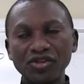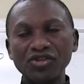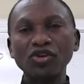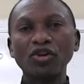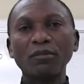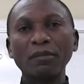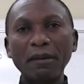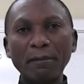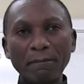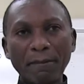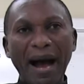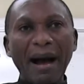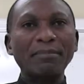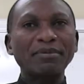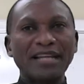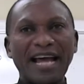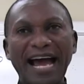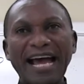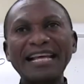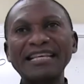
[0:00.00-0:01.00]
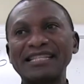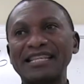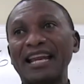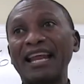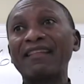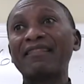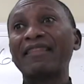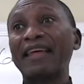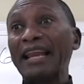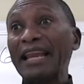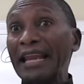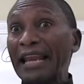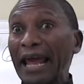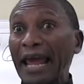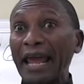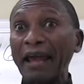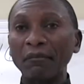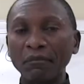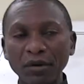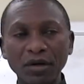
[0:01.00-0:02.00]
should be baptized in the
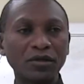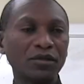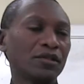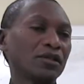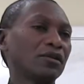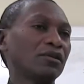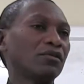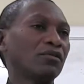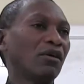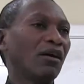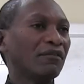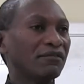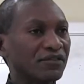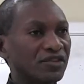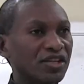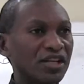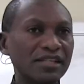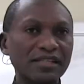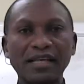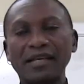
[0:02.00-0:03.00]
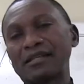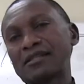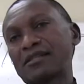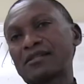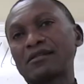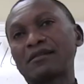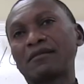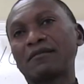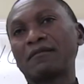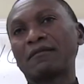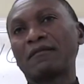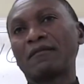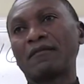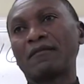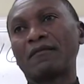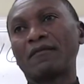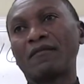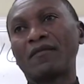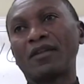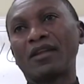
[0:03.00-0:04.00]
name of Jesus.
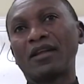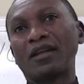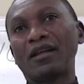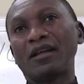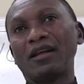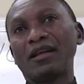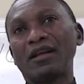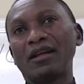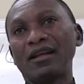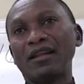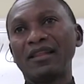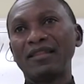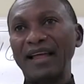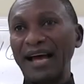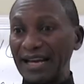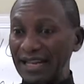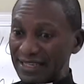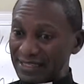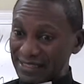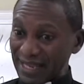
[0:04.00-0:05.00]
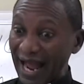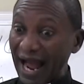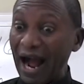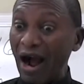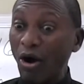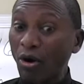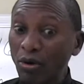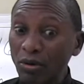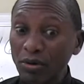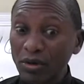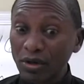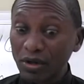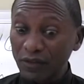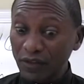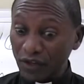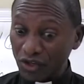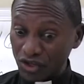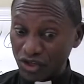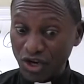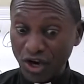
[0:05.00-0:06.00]
That is how
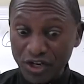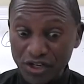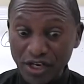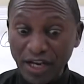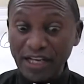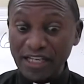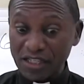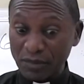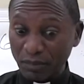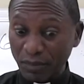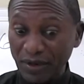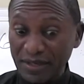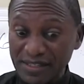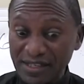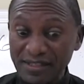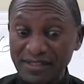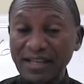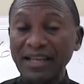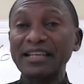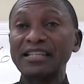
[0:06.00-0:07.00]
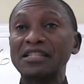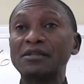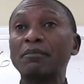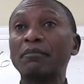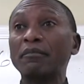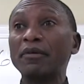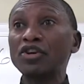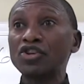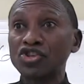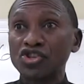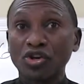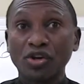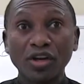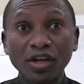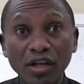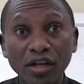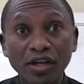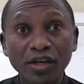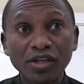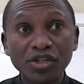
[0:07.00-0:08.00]
the church expresses its
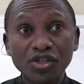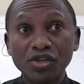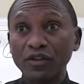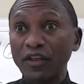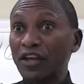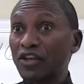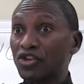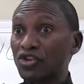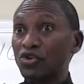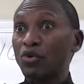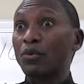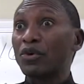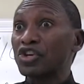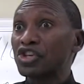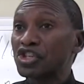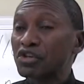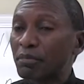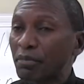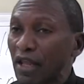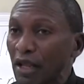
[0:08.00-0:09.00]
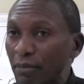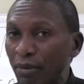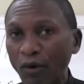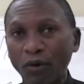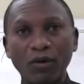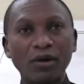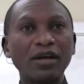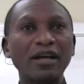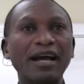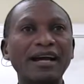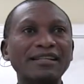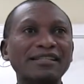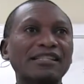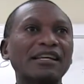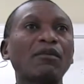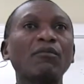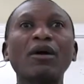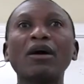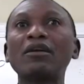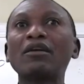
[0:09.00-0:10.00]
mission to the Jewish people. And
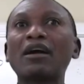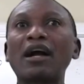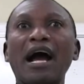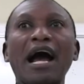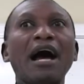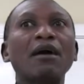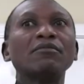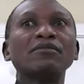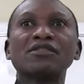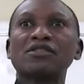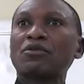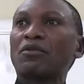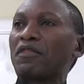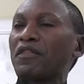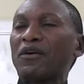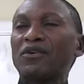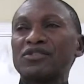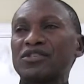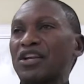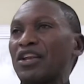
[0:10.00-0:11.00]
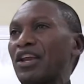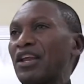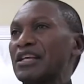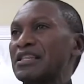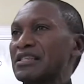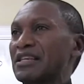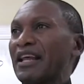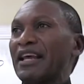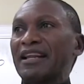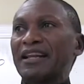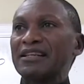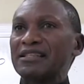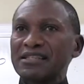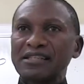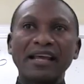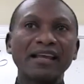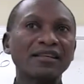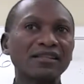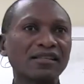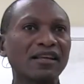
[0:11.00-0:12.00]
someone comes 2,000 years later and
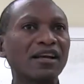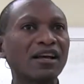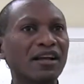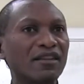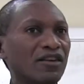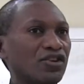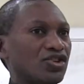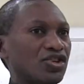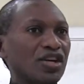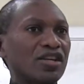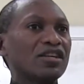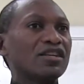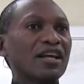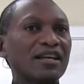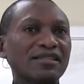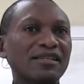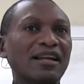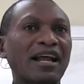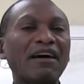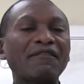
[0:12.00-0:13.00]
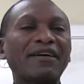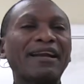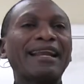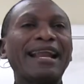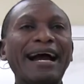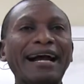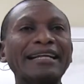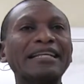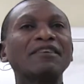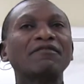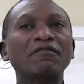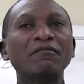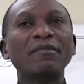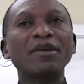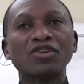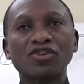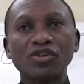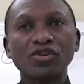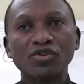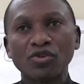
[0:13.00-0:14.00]
says, the church doesn't have an active
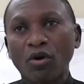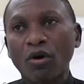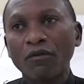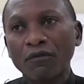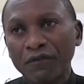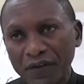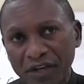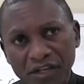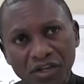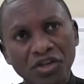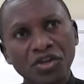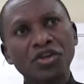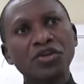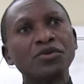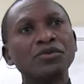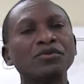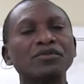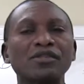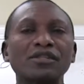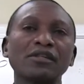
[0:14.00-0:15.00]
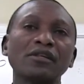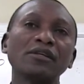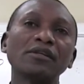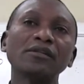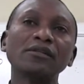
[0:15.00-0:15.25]
mission to convert Jews.